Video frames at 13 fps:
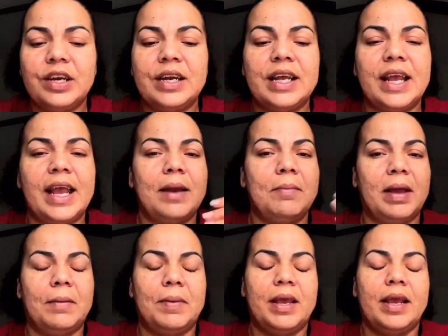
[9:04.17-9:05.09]
it again,
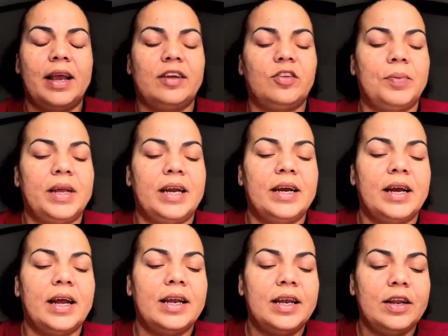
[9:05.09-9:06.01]
maybe explain it
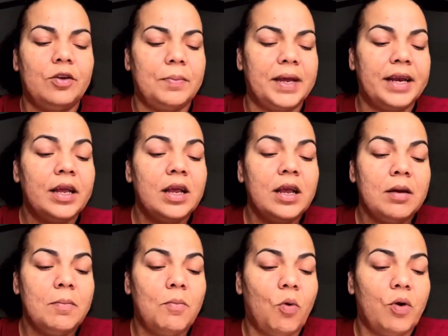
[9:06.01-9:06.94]
a little bit
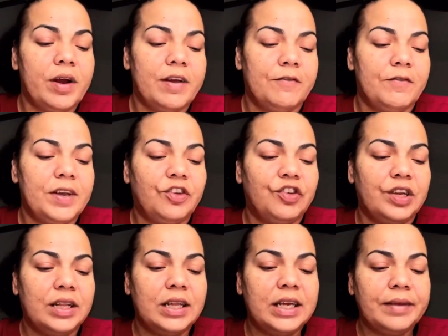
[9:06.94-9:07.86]
more
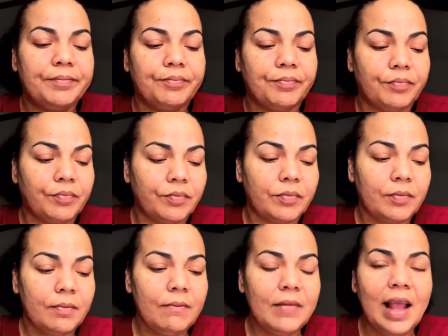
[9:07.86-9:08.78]
efficiently.
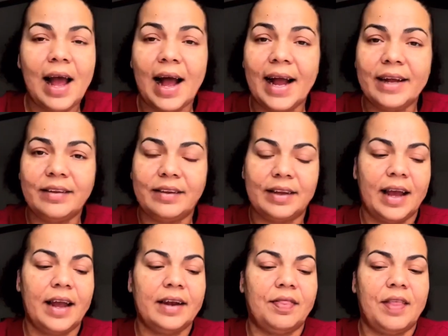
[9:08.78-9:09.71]
I
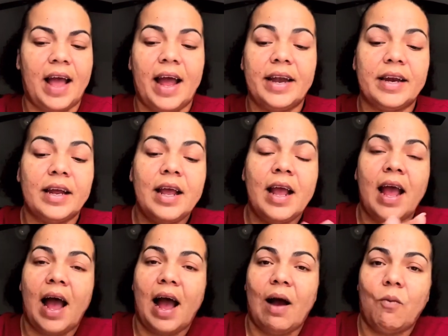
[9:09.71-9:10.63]
said that
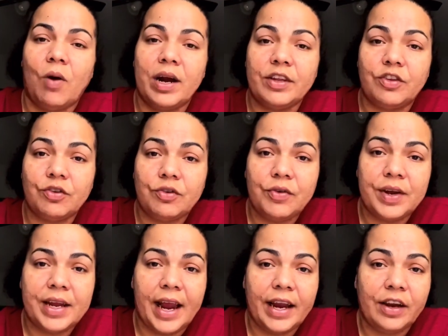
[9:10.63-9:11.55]
I wanted to
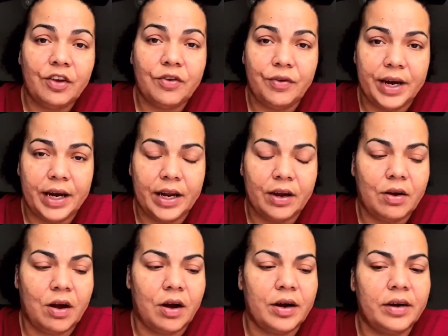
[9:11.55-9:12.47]
create greeting
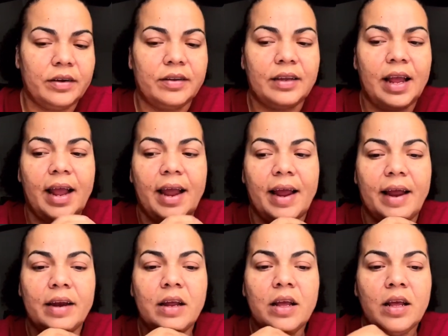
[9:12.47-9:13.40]
cards and